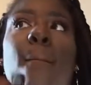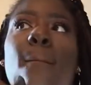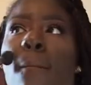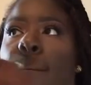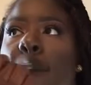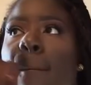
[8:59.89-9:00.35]
I
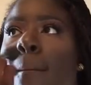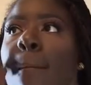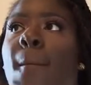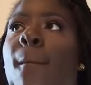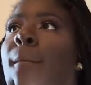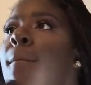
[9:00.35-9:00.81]
try not to
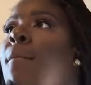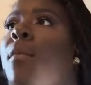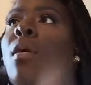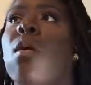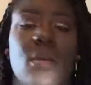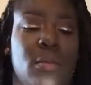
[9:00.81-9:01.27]
use so many
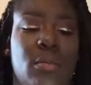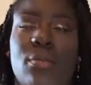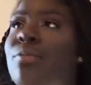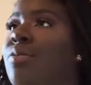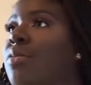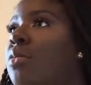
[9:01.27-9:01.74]

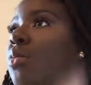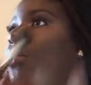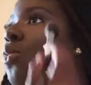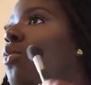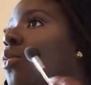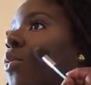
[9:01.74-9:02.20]
different
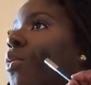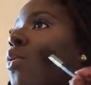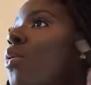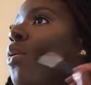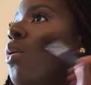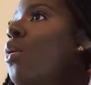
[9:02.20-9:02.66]

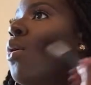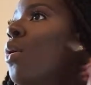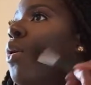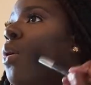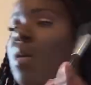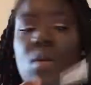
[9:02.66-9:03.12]
brushes unless
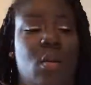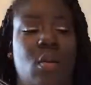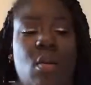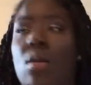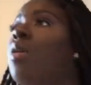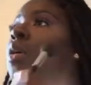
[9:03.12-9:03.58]
if I don't really
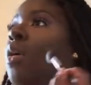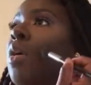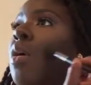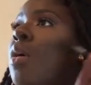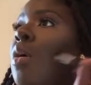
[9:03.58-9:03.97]
need to.